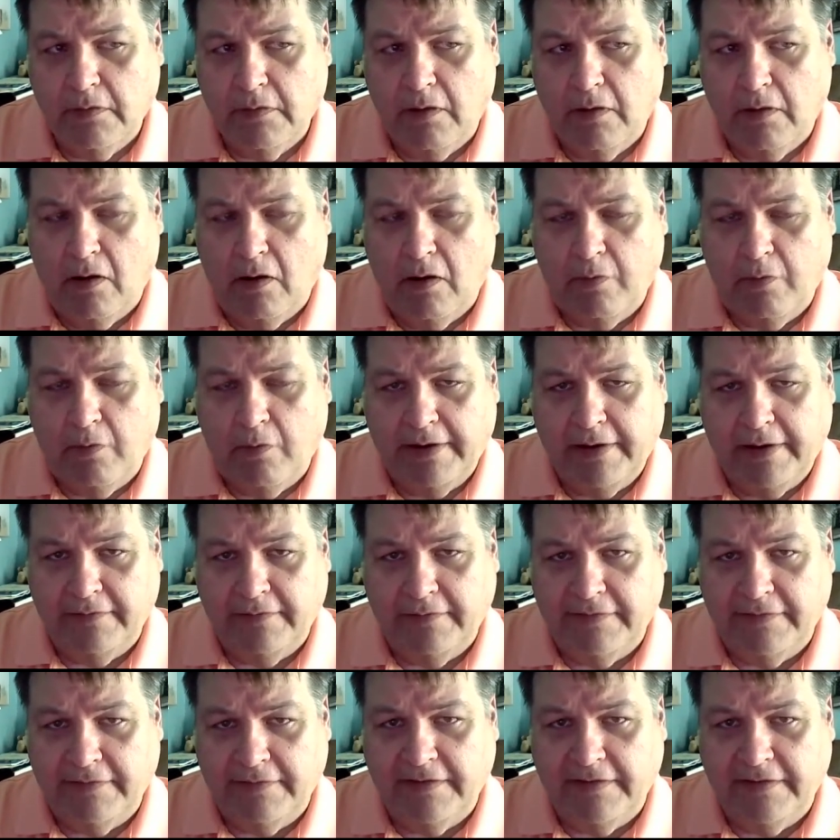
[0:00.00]
already in
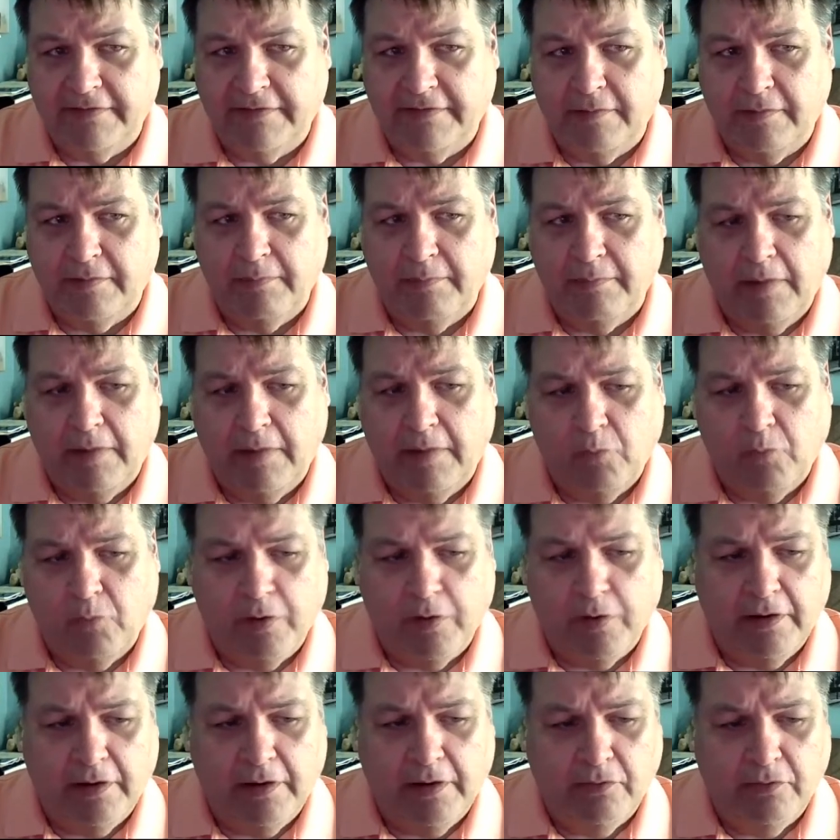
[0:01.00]
the system. I'm
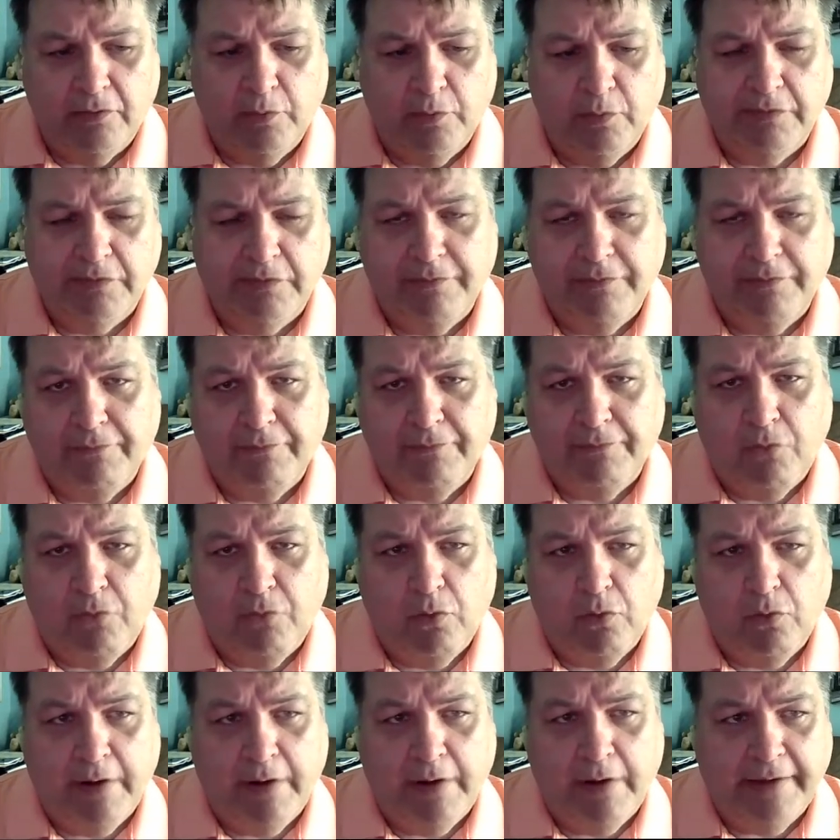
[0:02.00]
working on the ones for
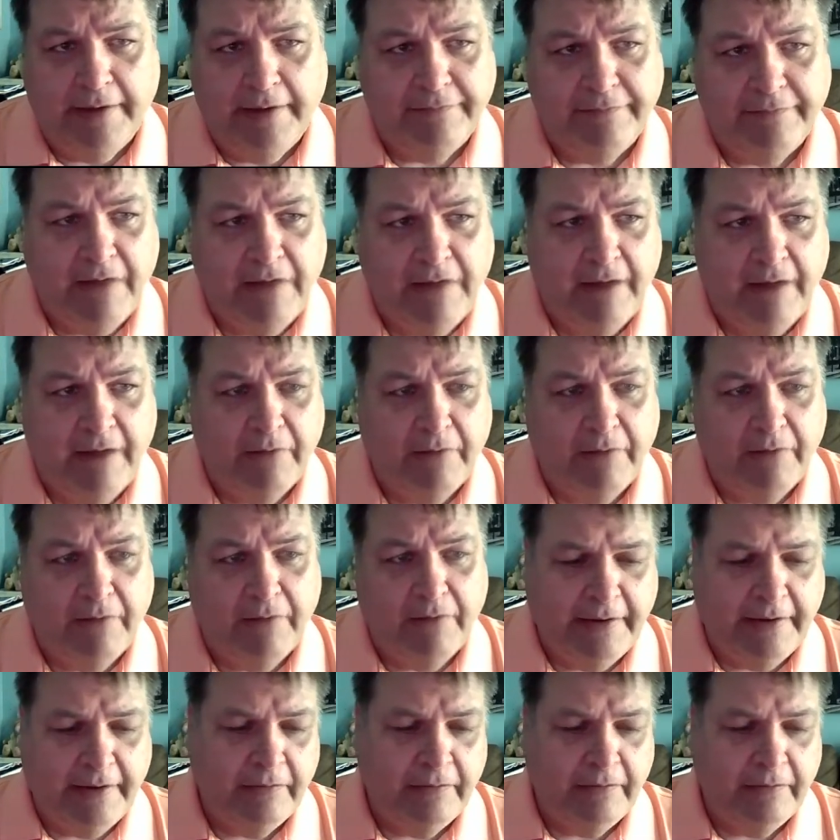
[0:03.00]
4 and 5 right
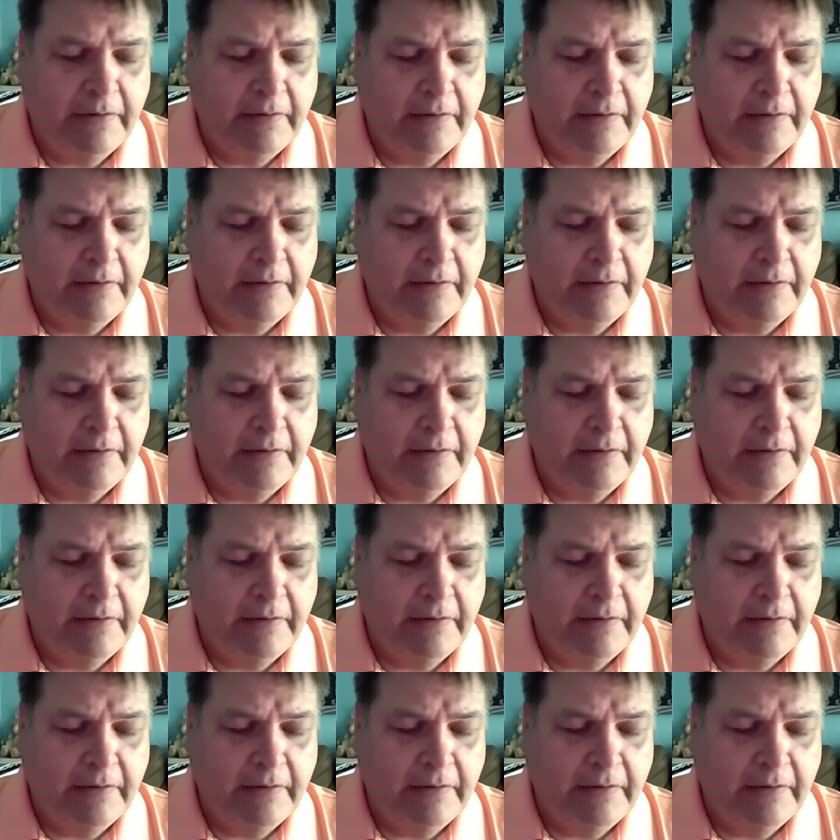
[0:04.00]
now.